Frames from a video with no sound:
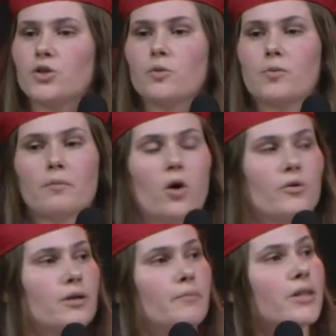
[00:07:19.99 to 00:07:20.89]
to
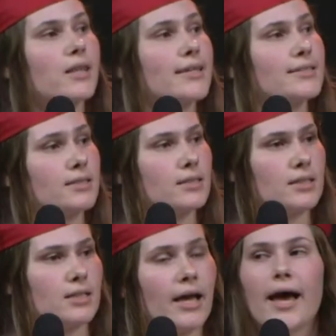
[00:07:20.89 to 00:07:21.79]
promote
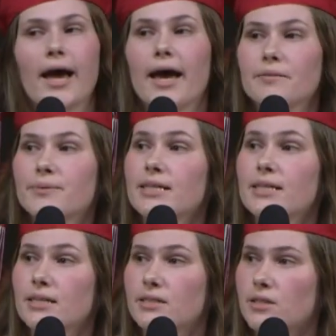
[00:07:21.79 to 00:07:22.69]
complacency and
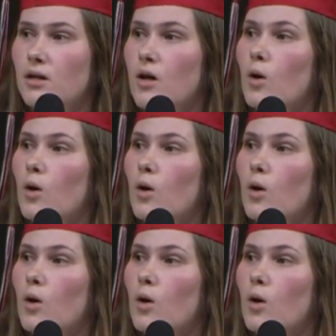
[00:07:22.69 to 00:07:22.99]
peace